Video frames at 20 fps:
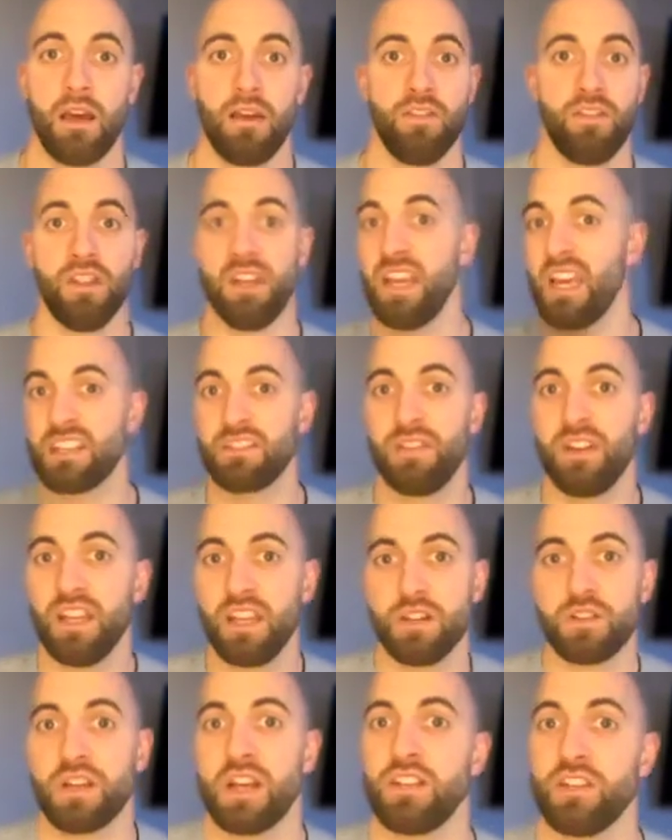The next
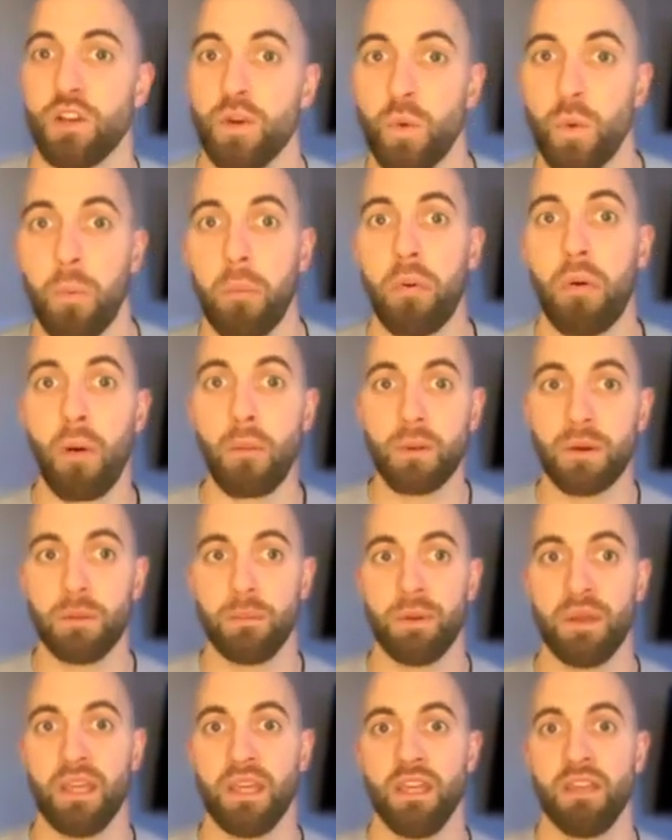videos I do will probably
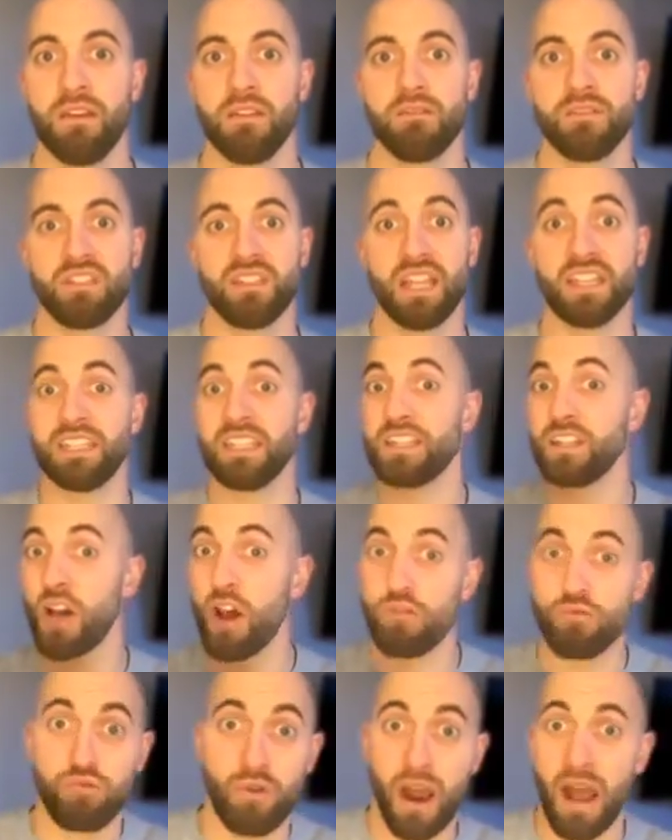be centered
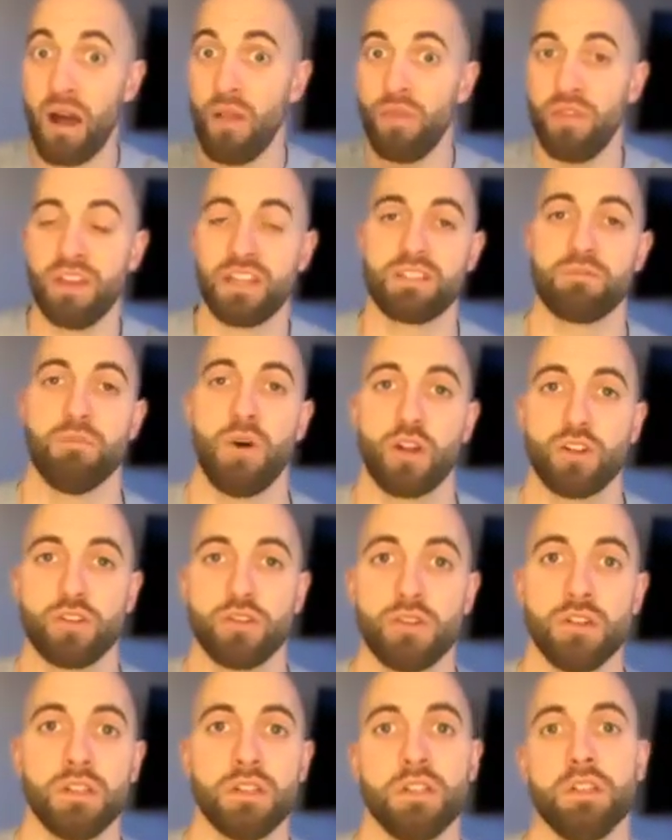around this
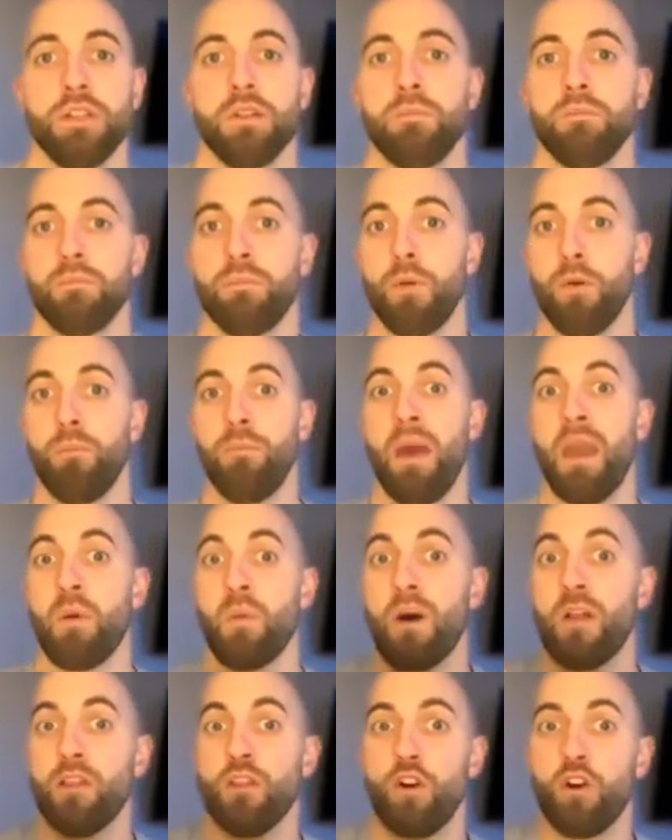model, but may
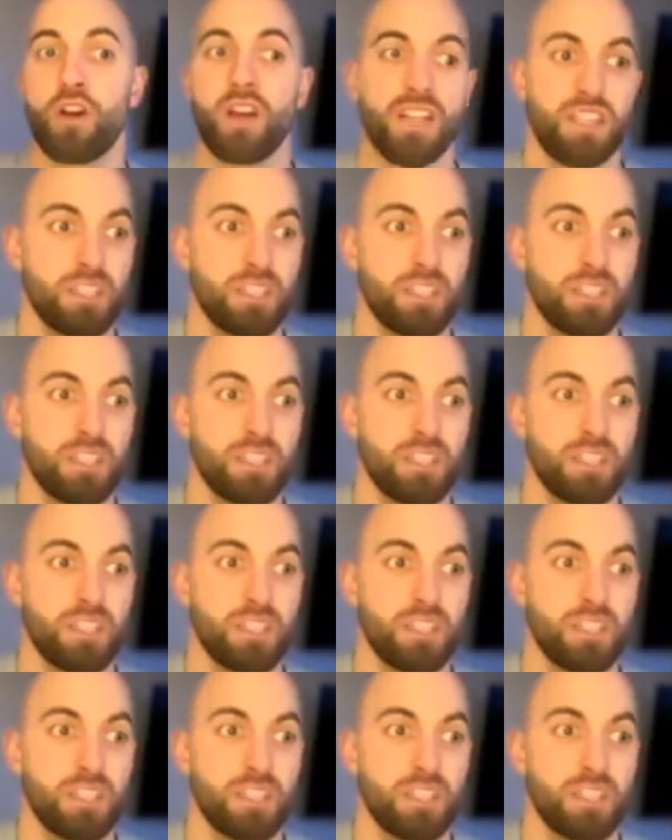well look at